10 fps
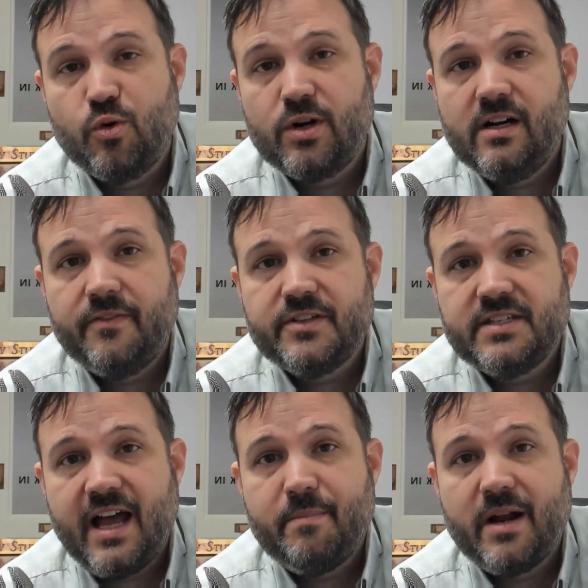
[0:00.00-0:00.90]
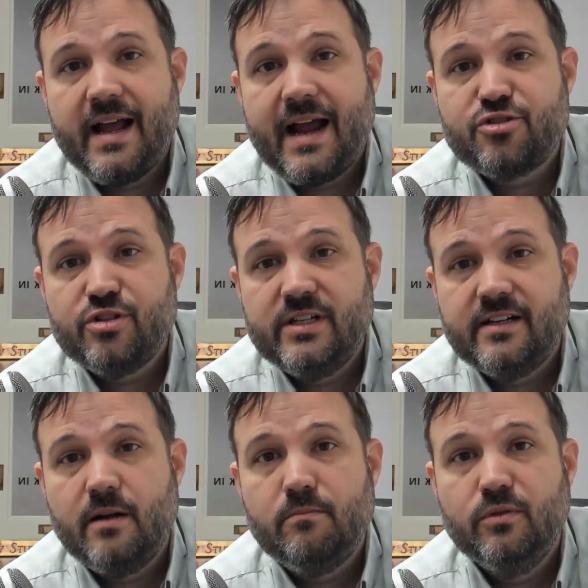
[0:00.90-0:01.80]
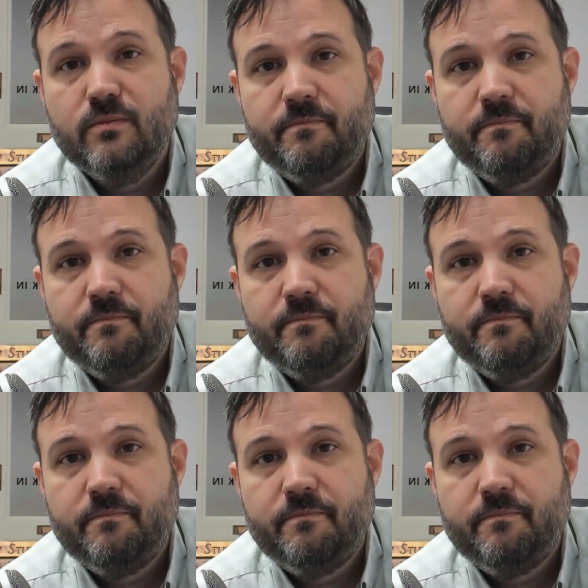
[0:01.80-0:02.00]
working on the side, but I actually ended up